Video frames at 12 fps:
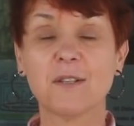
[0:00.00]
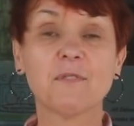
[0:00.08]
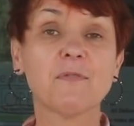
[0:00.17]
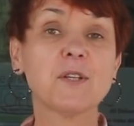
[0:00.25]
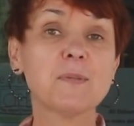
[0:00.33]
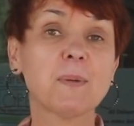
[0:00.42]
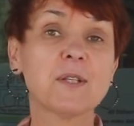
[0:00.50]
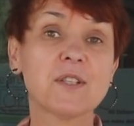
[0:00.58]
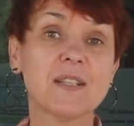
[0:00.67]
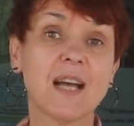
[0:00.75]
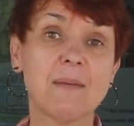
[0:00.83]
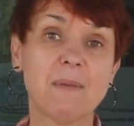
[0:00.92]
The first
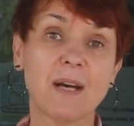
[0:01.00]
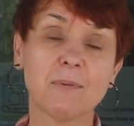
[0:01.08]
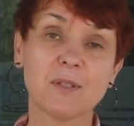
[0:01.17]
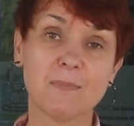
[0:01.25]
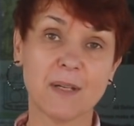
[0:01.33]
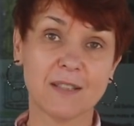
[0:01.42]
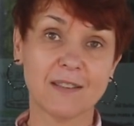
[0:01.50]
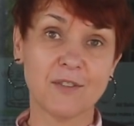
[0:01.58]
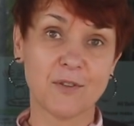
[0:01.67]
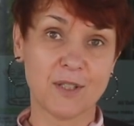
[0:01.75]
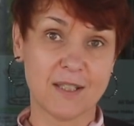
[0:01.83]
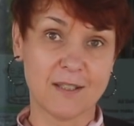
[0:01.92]
person I met was
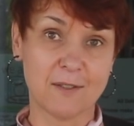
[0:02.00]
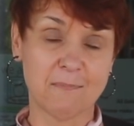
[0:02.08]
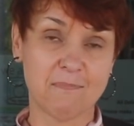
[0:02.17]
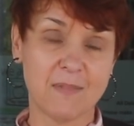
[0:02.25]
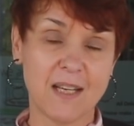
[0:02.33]
Marilyn Driscoll.